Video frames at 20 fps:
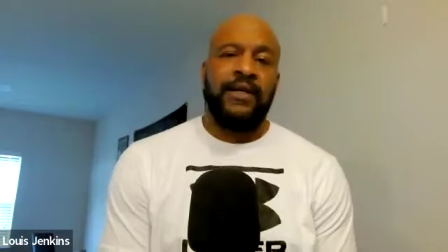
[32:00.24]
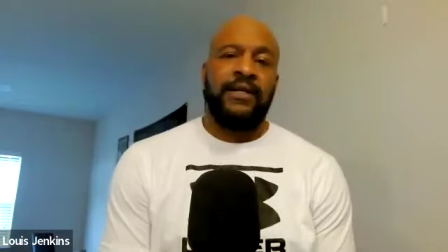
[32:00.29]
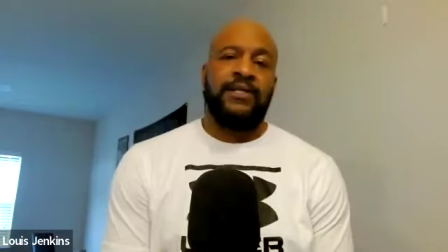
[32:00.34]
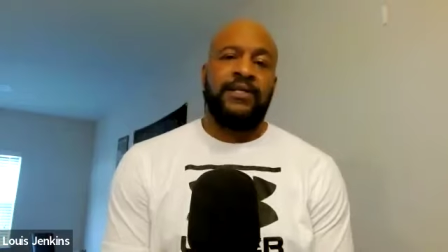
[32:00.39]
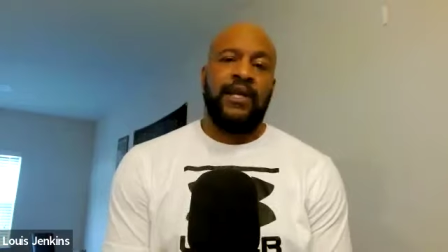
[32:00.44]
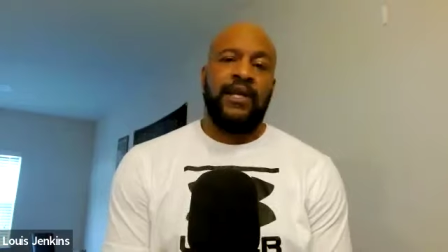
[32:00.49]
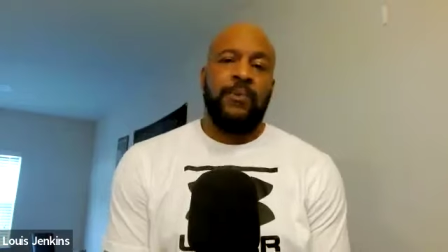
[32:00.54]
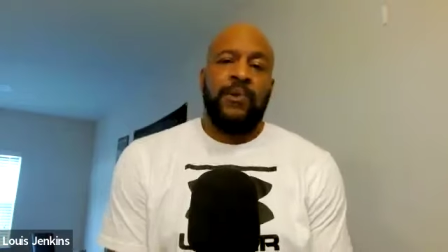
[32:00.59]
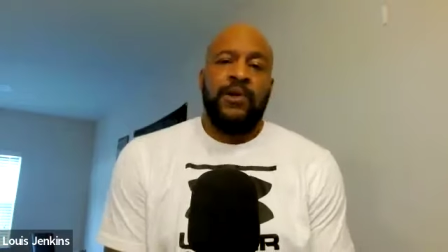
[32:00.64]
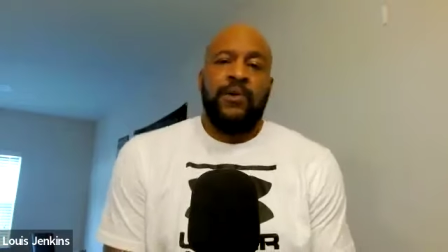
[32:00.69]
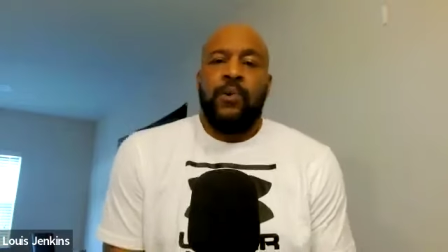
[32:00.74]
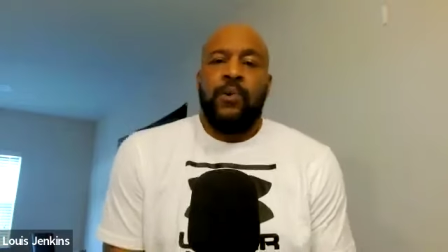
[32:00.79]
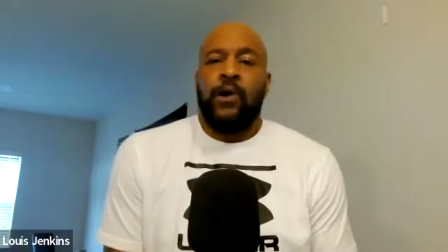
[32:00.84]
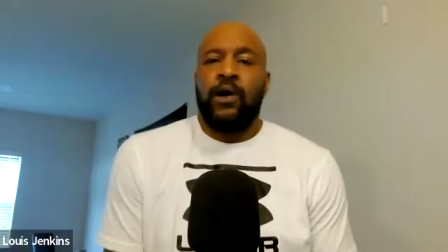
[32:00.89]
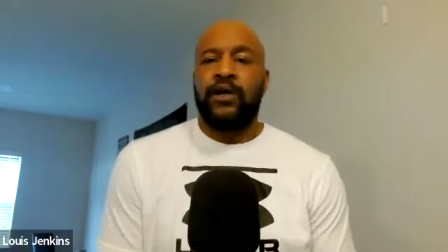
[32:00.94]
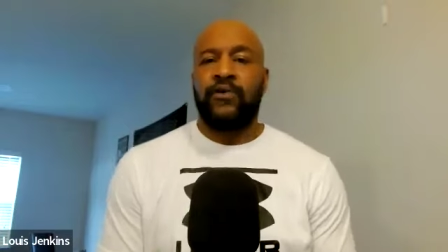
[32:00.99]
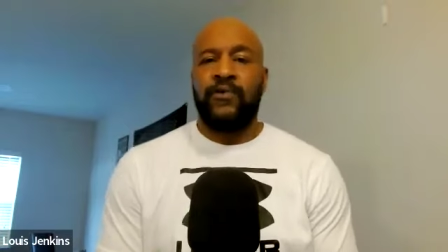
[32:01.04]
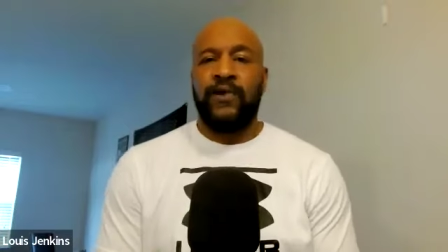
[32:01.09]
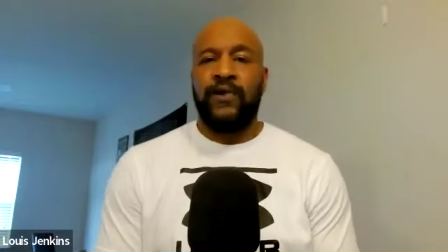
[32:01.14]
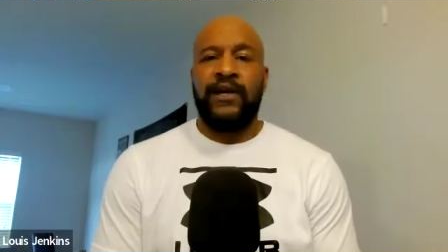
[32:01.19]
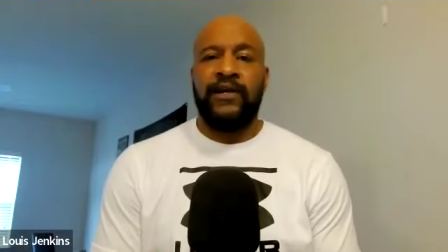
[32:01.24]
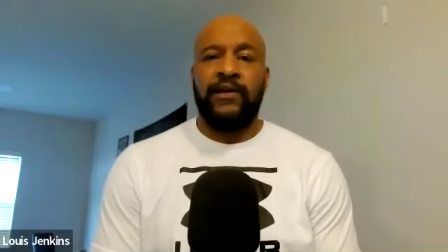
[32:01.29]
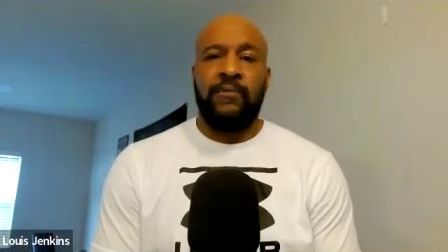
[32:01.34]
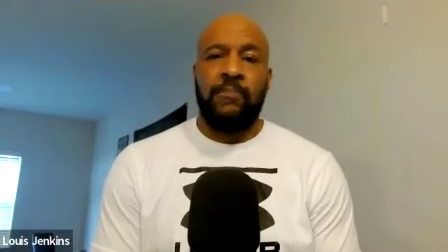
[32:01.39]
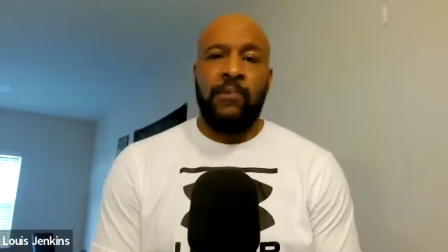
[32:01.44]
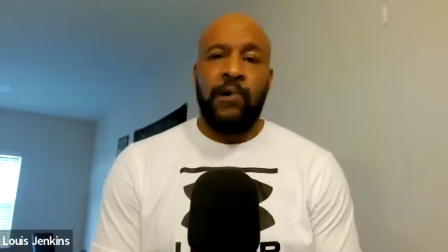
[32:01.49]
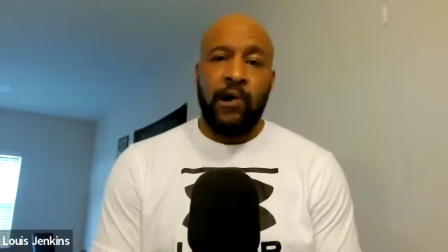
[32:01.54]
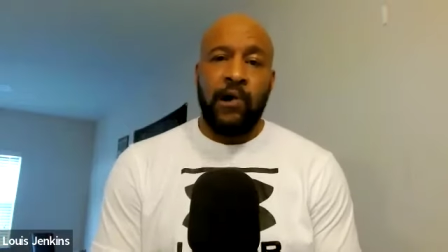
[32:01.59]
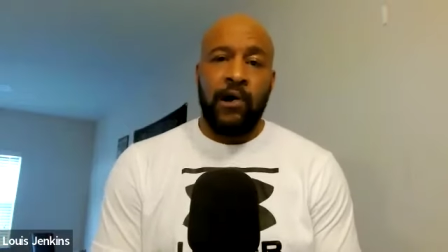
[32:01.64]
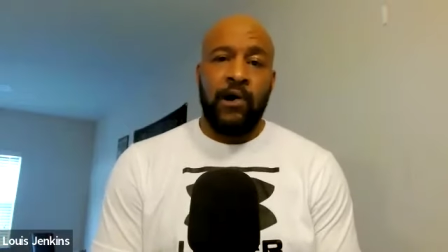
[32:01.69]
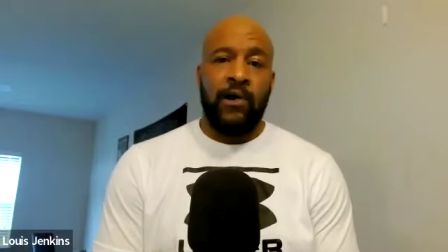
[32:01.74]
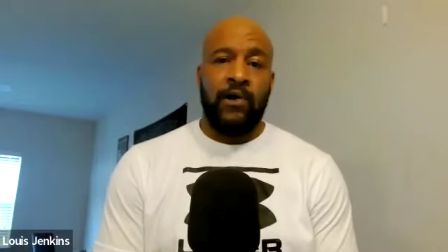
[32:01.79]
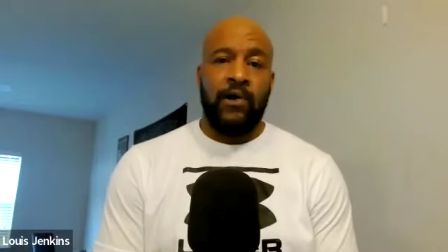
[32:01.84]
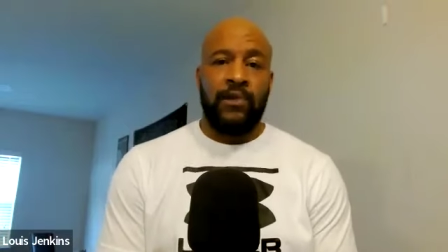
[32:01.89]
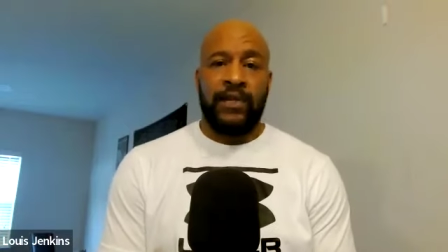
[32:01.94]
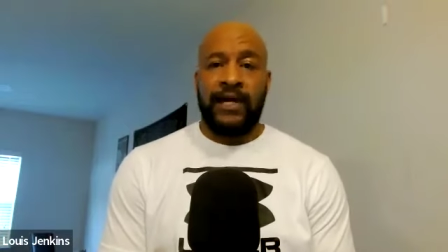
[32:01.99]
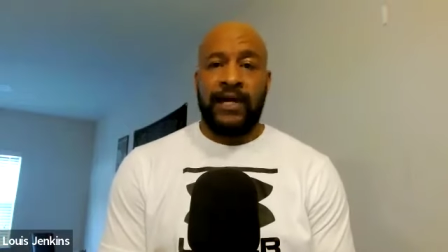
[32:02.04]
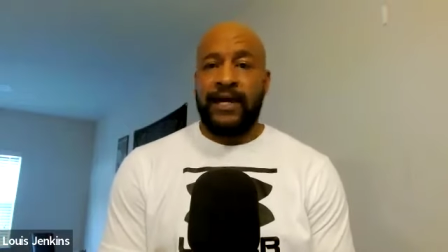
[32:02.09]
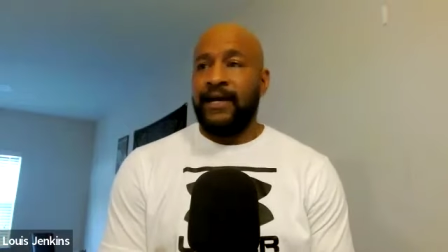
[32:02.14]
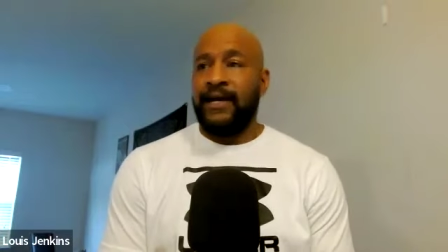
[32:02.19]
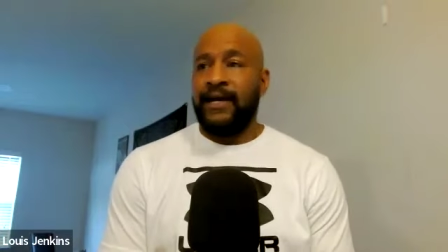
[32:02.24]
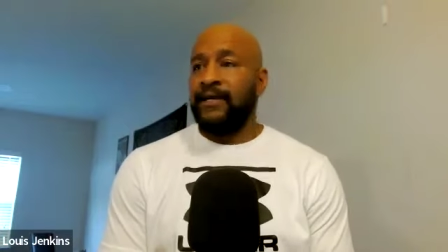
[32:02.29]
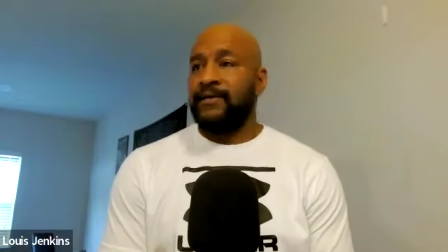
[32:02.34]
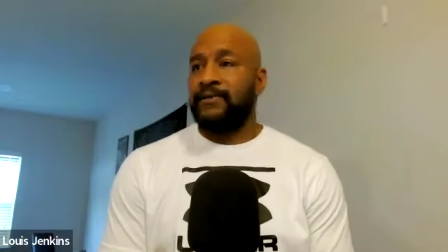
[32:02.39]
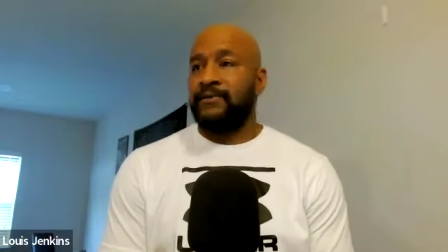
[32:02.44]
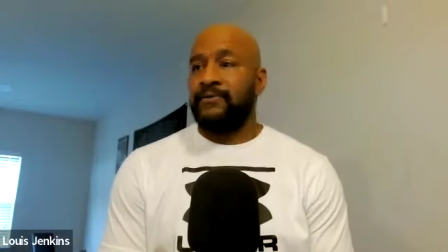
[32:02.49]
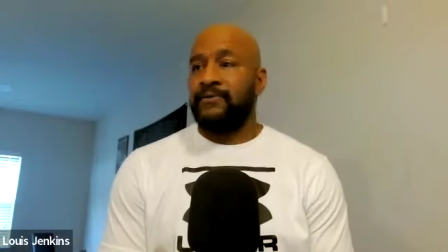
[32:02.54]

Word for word: Then we walking around the mall, like,